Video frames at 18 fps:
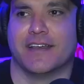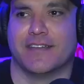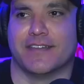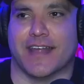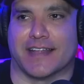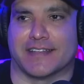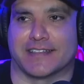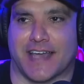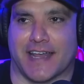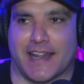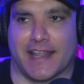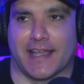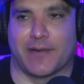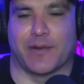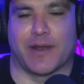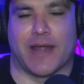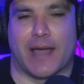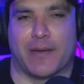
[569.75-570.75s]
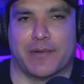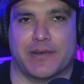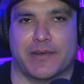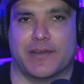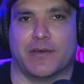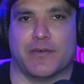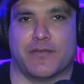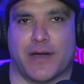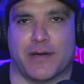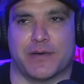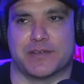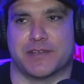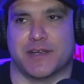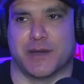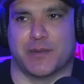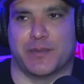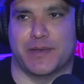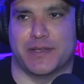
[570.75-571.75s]
That's kind of like what I would do if I was
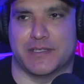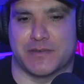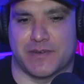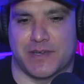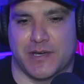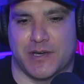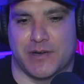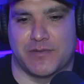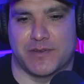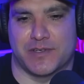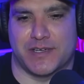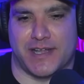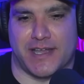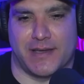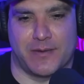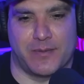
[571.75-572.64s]
starting a pizzeria over today.